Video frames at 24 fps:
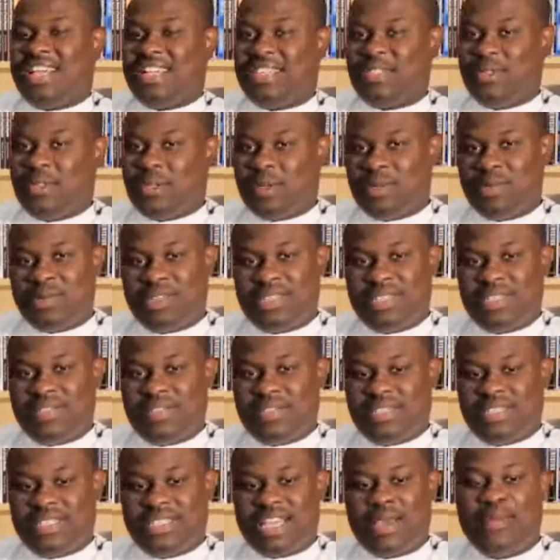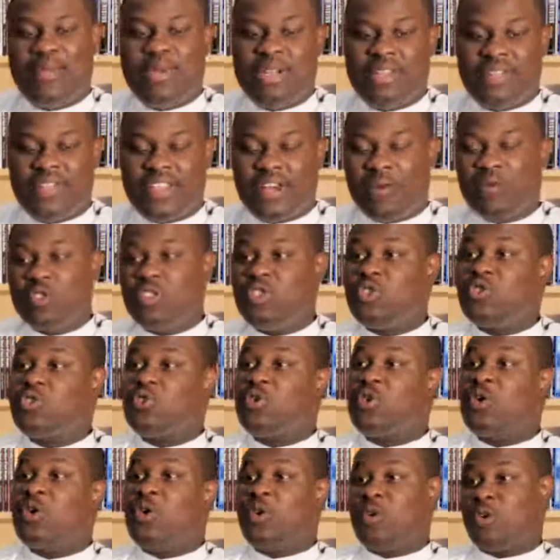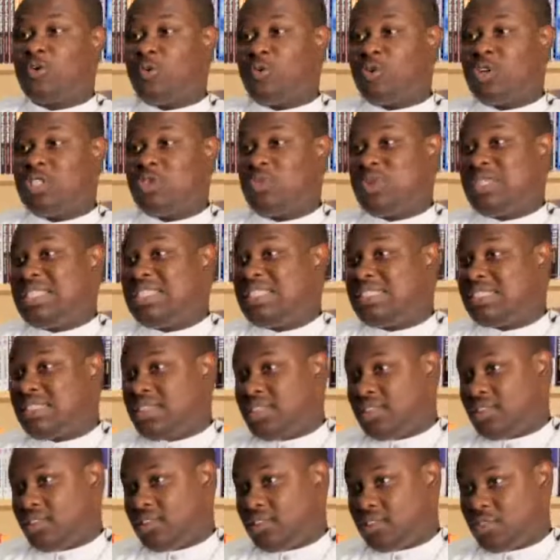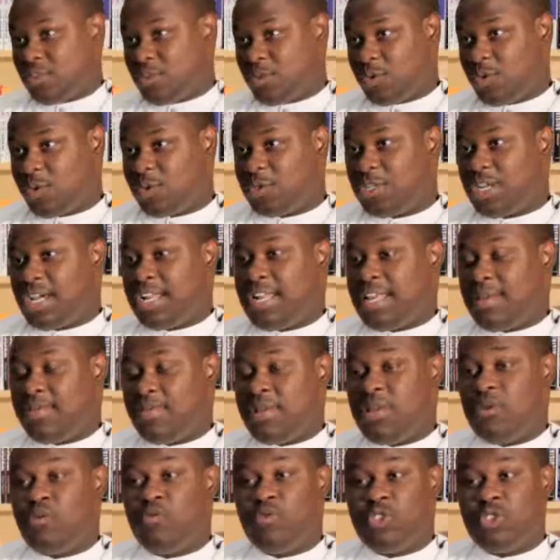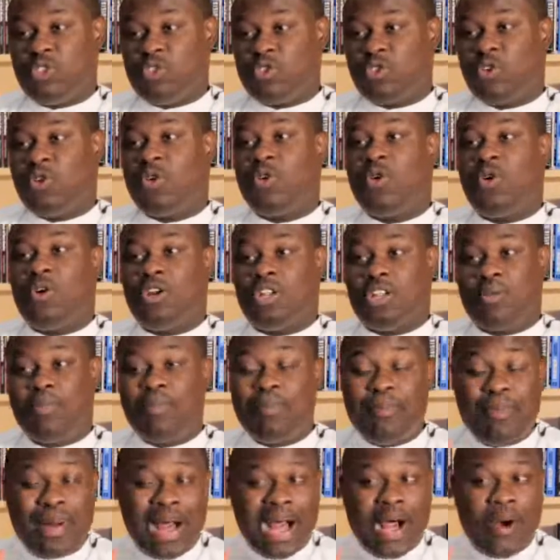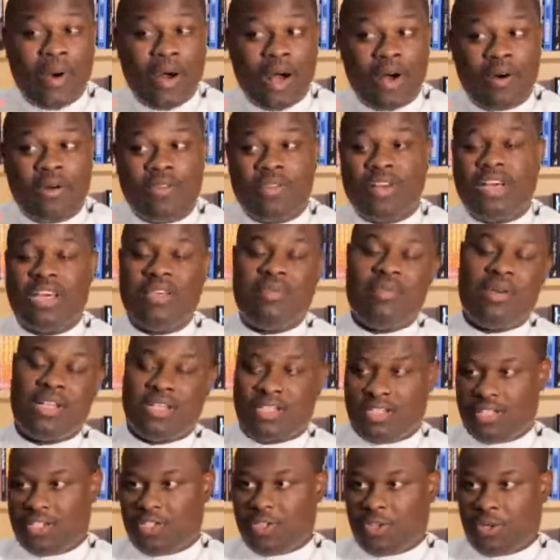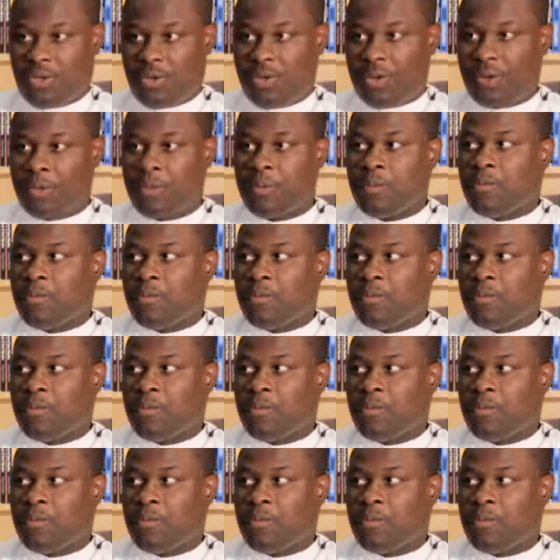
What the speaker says: I do not believe in it. I believe that we draw on what we see in this world, and I believe we draw on the power of our imagination.